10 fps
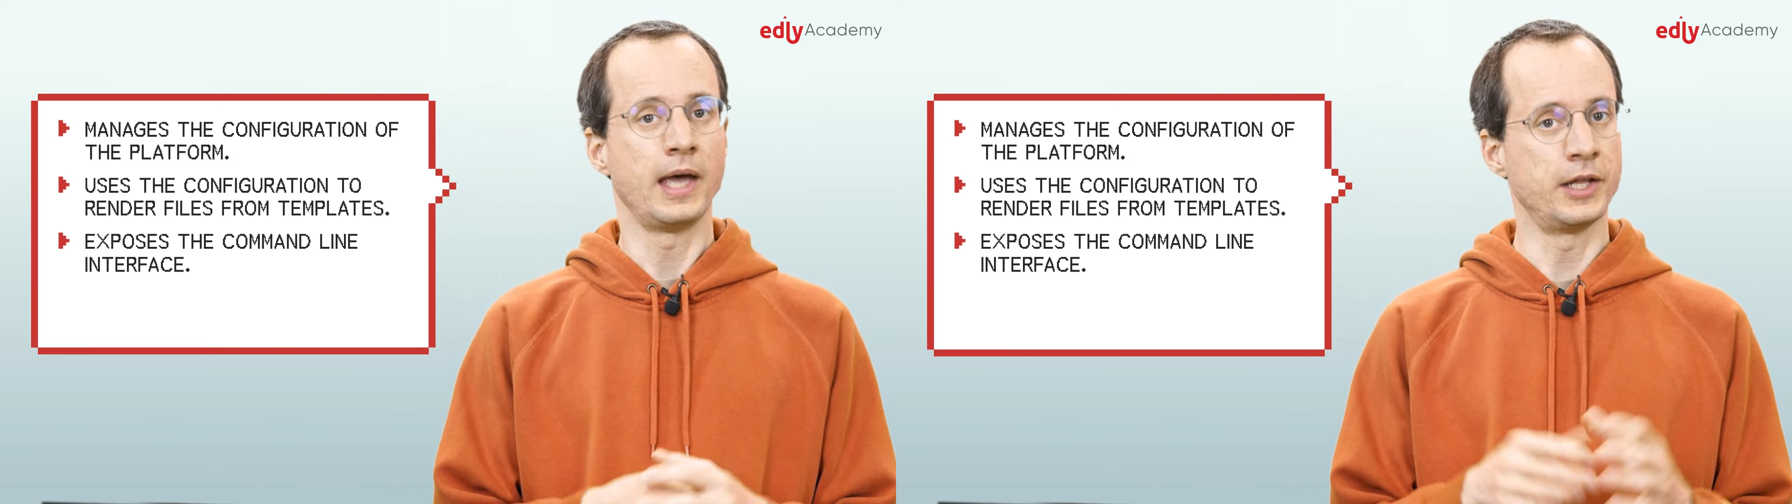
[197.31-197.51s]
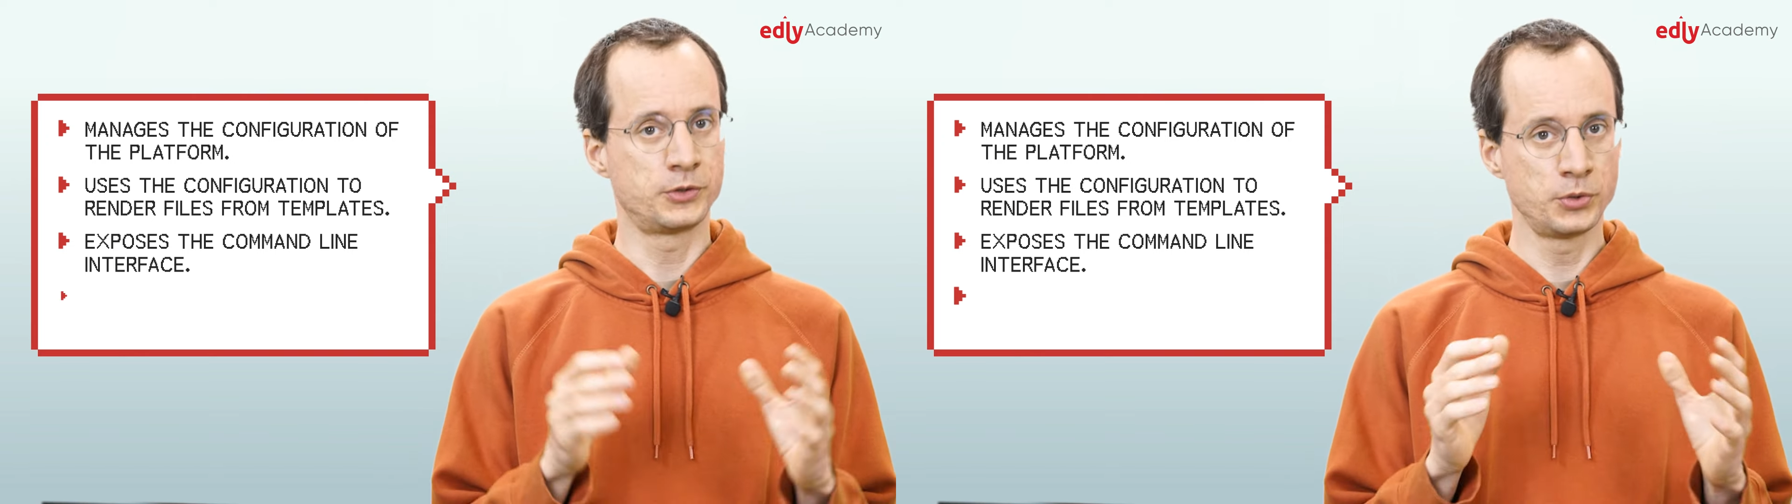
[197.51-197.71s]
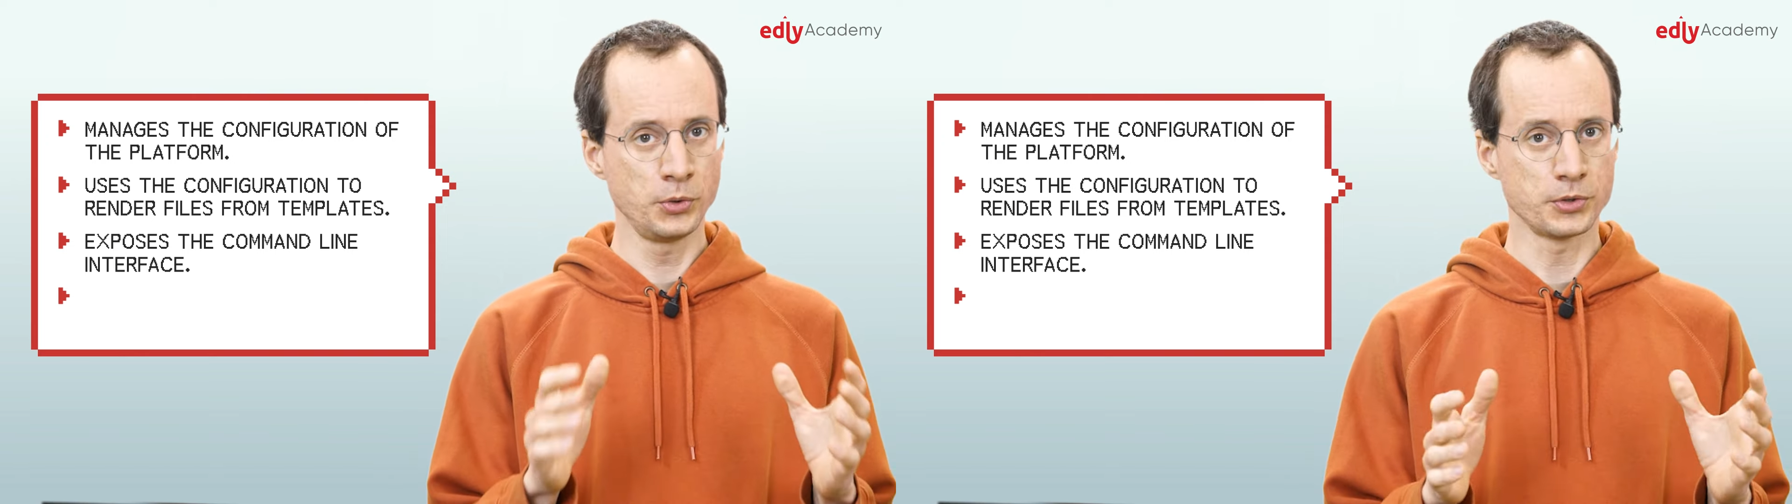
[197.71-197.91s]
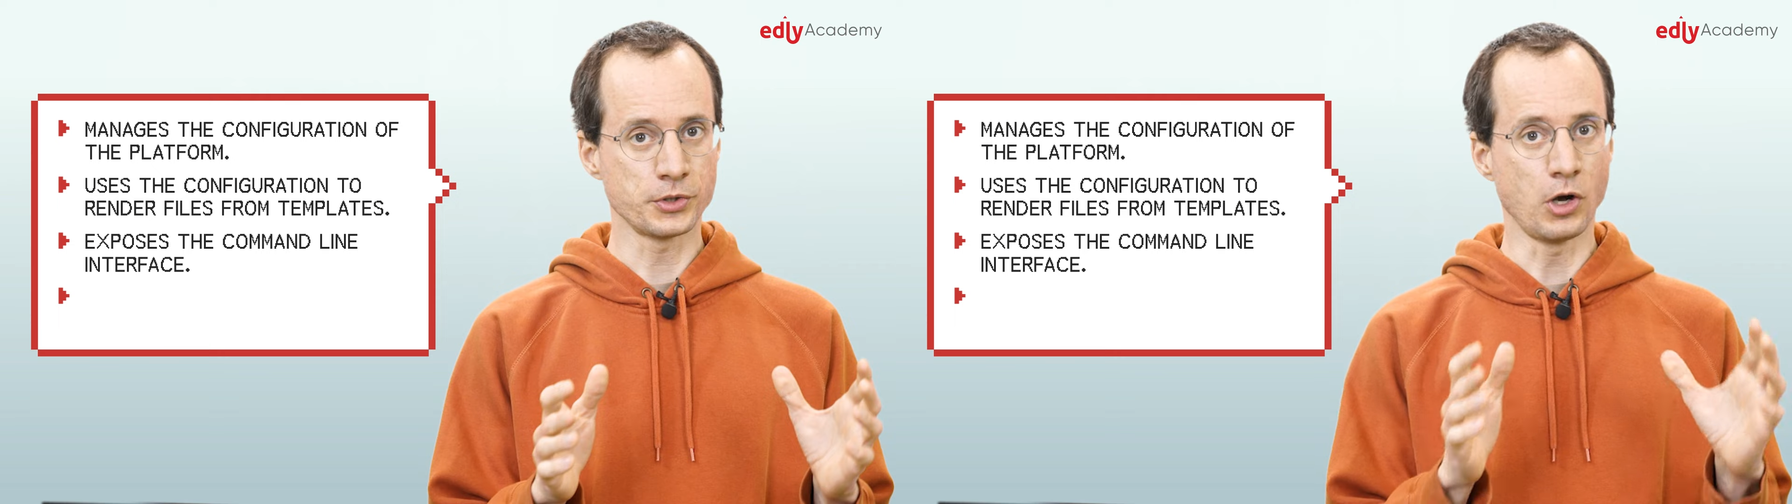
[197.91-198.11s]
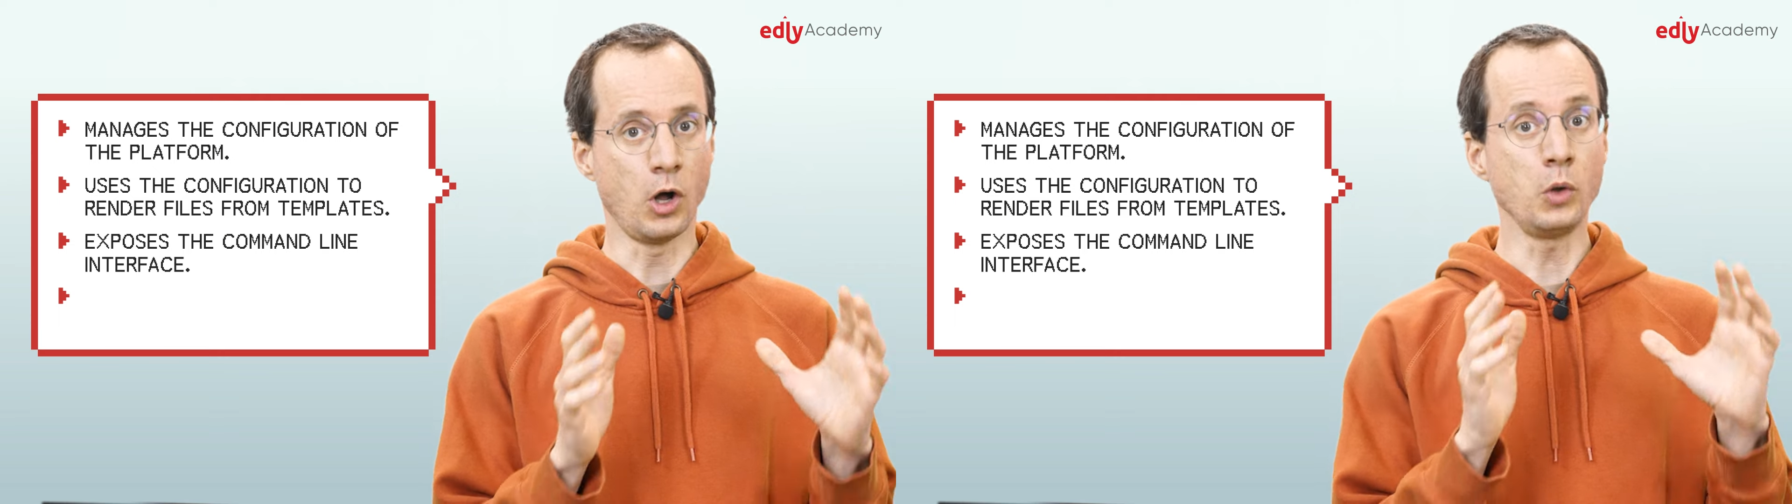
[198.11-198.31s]
And
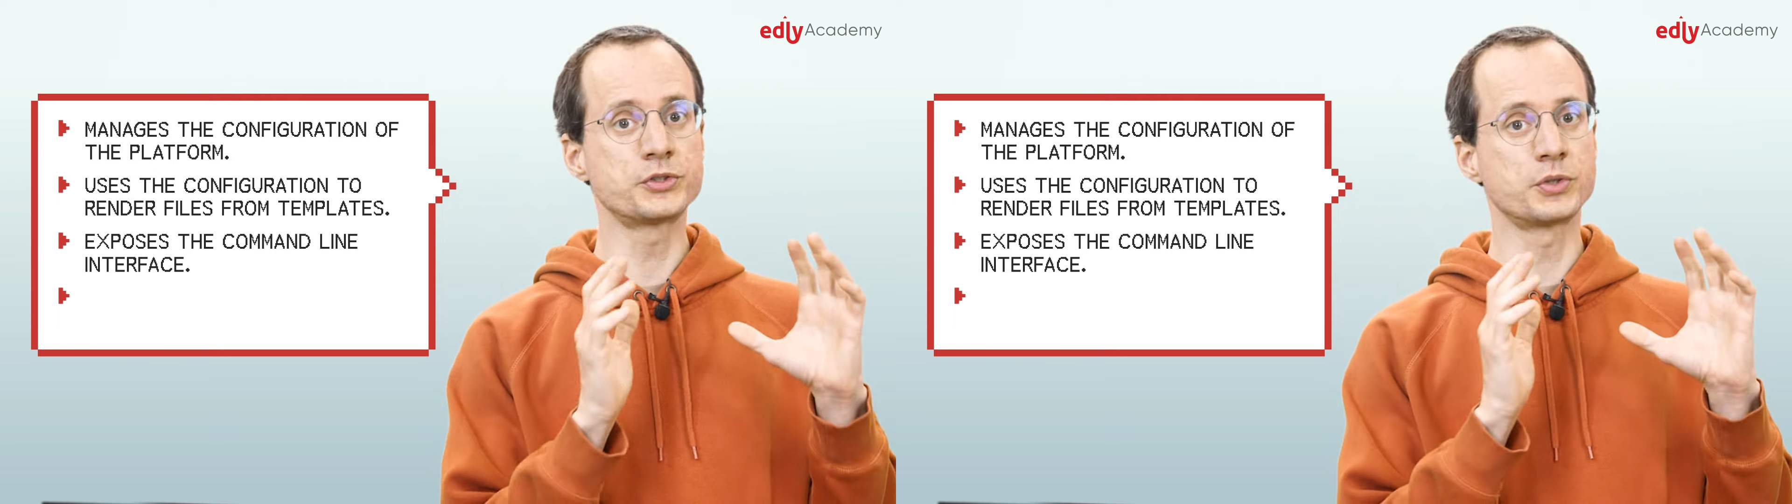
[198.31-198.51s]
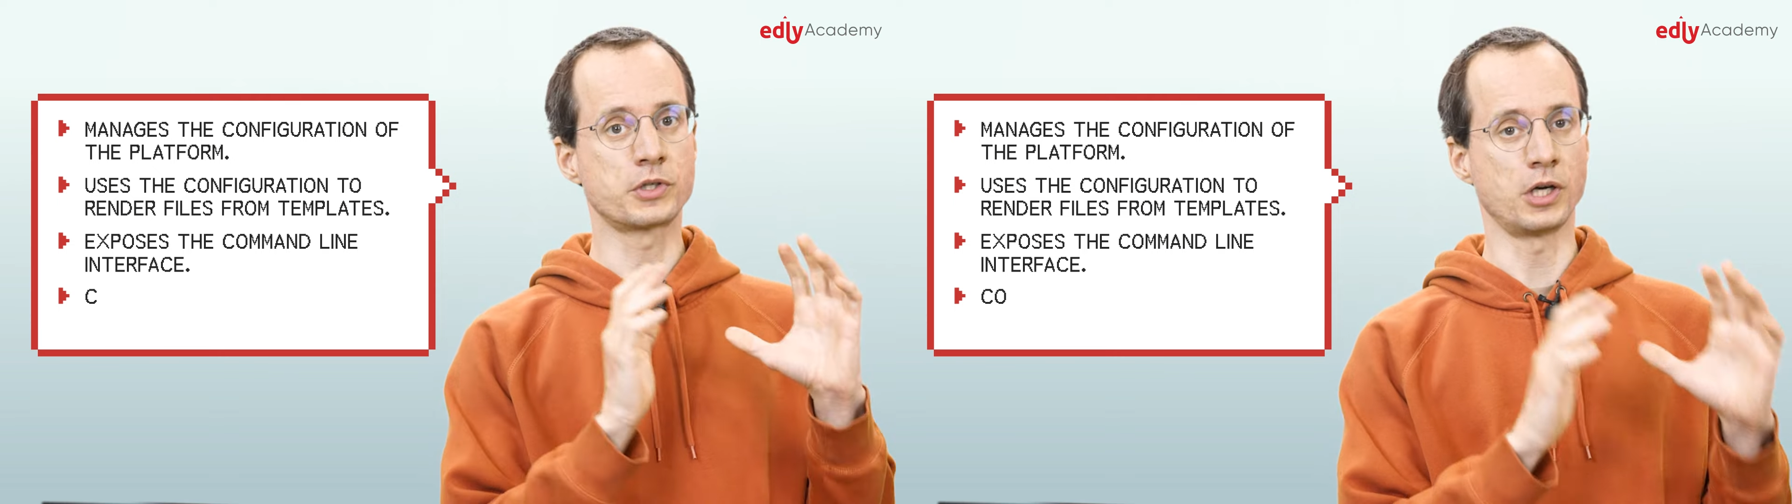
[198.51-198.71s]
Tutor also